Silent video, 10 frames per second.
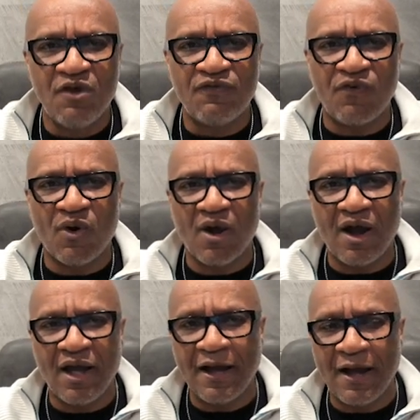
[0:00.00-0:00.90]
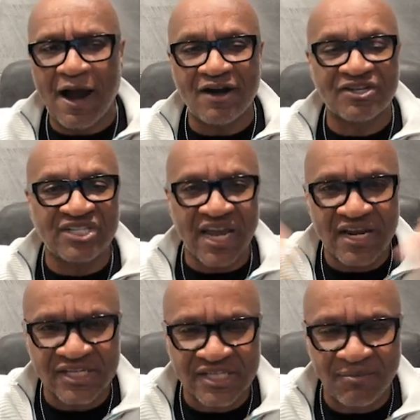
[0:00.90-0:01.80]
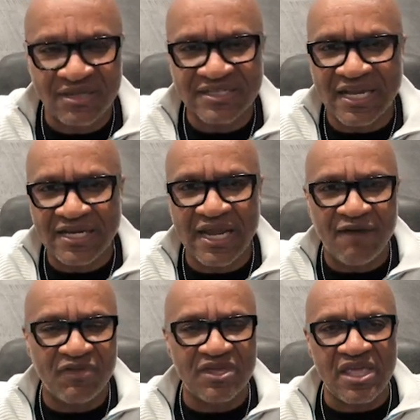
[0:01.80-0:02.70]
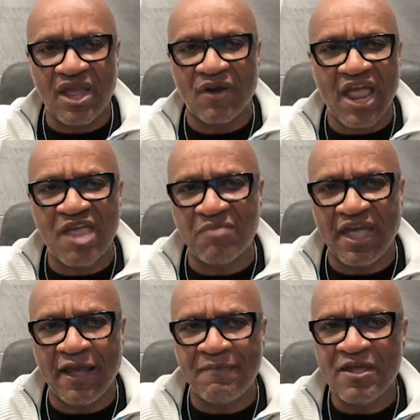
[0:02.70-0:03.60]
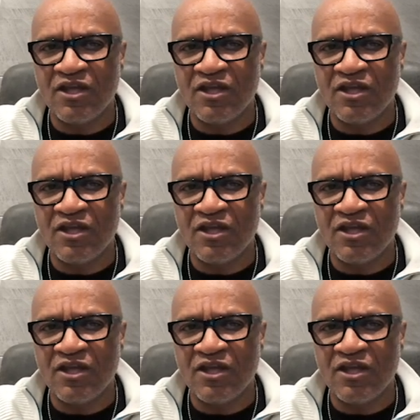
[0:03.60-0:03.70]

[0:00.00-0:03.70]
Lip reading: For our second Assembly Sunday of the year. Amen.